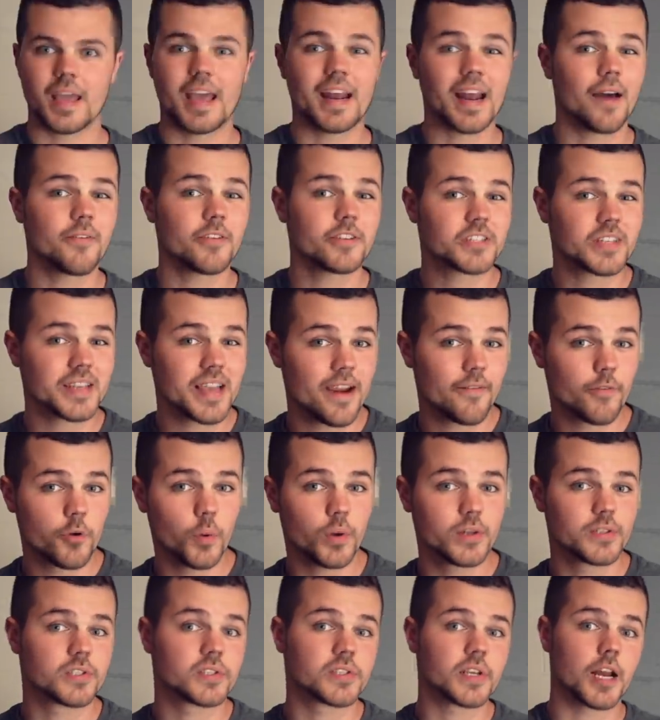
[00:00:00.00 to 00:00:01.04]
And obviously
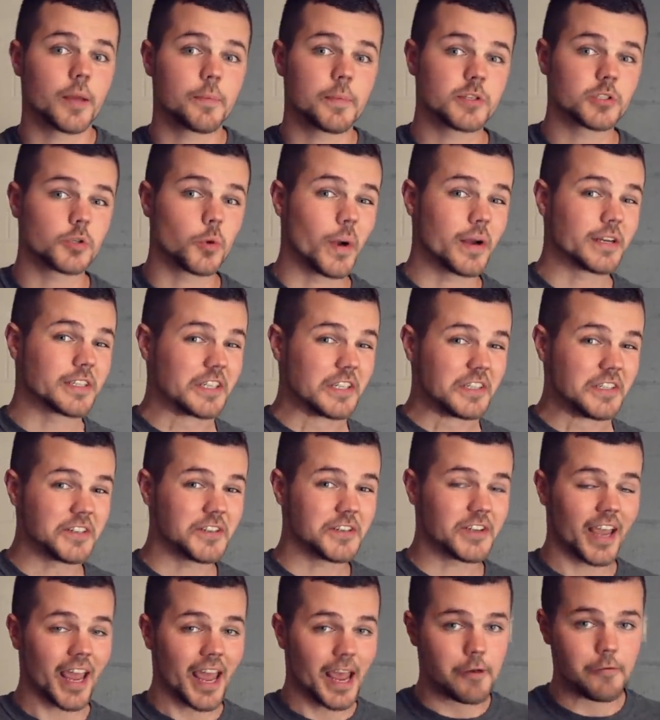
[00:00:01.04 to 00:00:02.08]
everyone's setup is going to
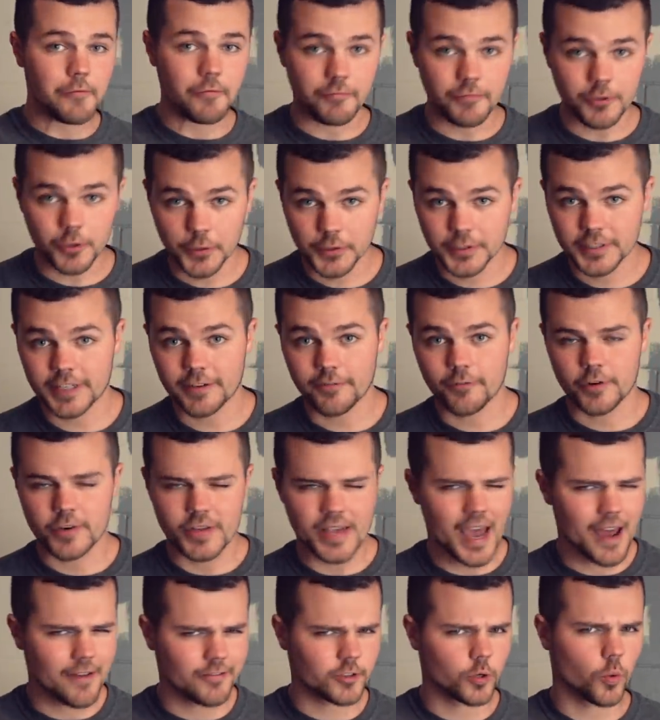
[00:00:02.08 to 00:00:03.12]
look and feel different.
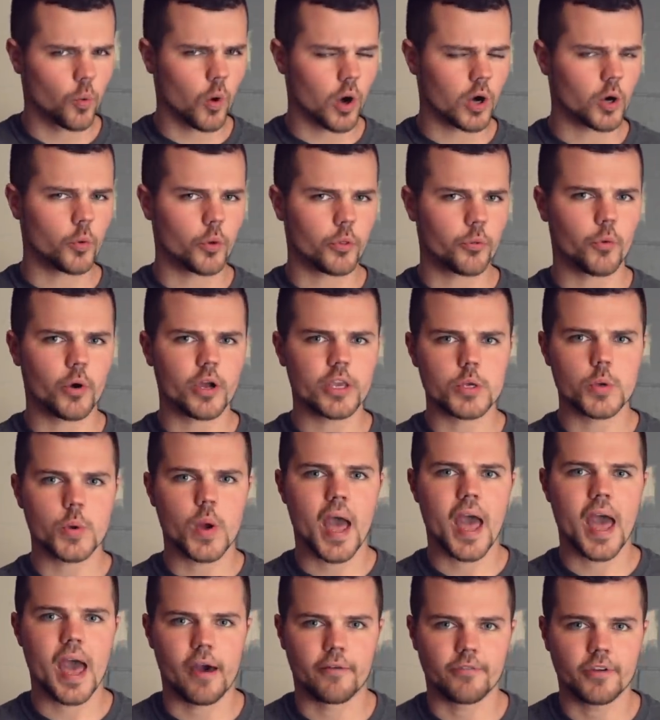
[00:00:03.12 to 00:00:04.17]
You have to work with what you
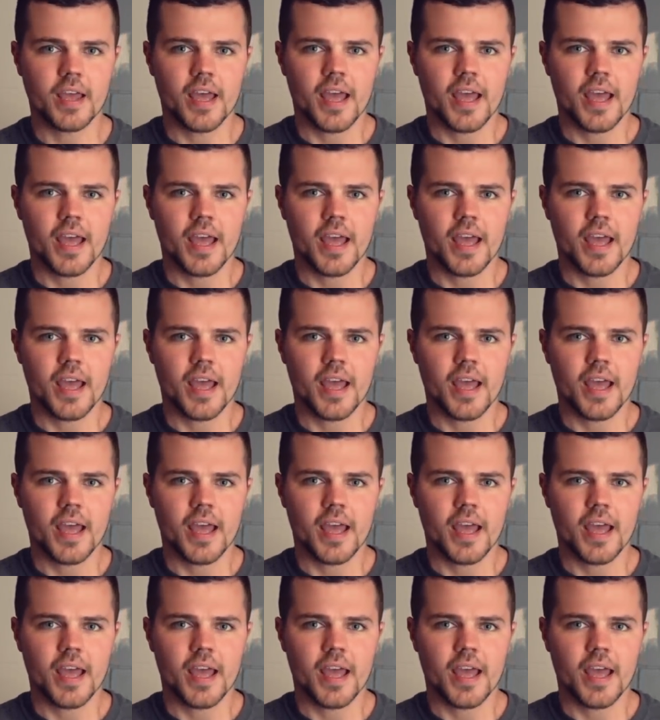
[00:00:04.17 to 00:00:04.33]
have.